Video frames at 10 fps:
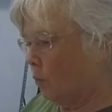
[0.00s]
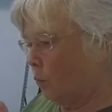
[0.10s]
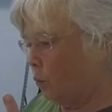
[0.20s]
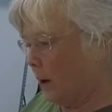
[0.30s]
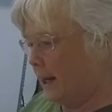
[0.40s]

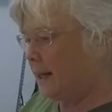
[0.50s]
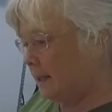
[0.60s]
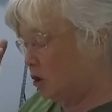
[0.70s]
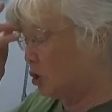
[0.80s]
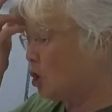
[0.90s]
When
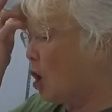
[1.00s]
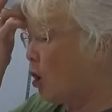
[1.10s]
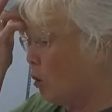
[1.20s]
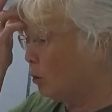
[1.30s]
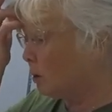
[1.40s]
it's
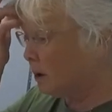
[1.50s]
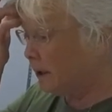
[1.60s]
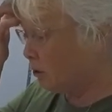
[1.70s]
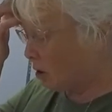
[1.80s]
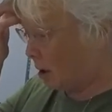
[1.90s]

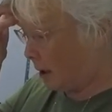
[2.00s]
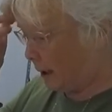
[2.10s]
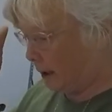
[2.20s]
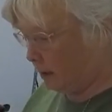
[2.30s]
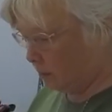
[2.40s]
totally
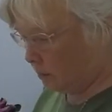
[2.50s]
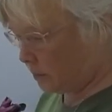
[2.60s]
dry, which